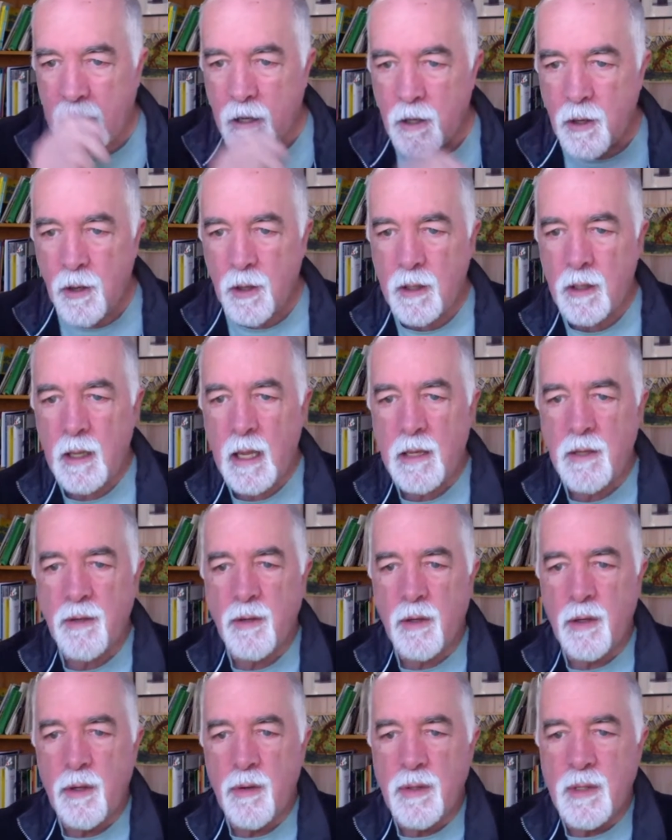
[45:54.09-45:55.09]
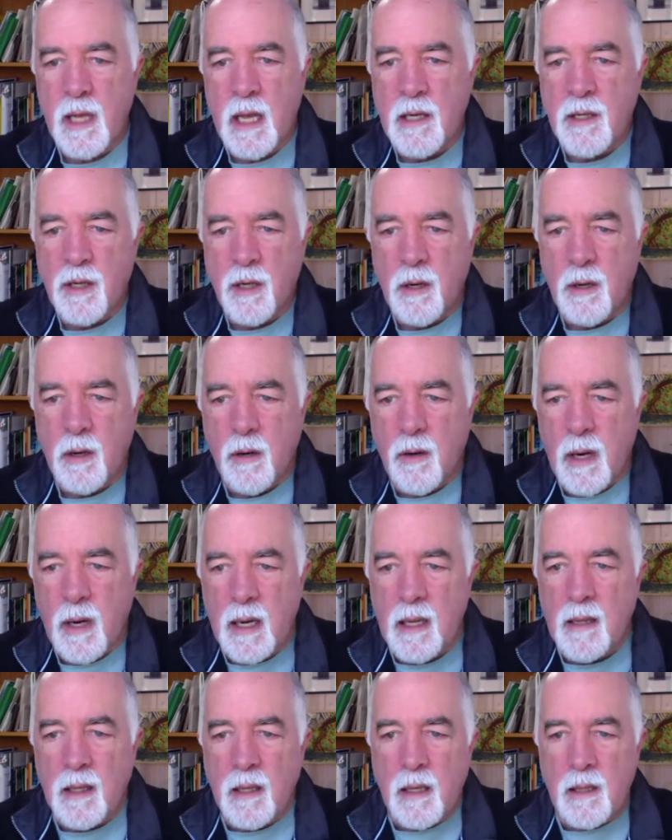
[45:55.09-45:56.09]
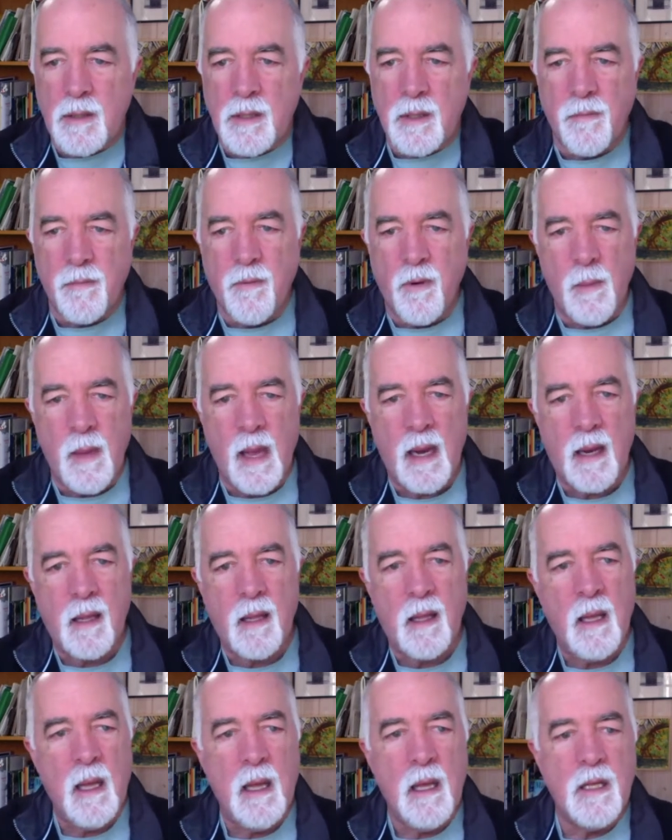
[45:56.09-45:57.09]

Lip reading: I couldn't use enter or anything else to format it.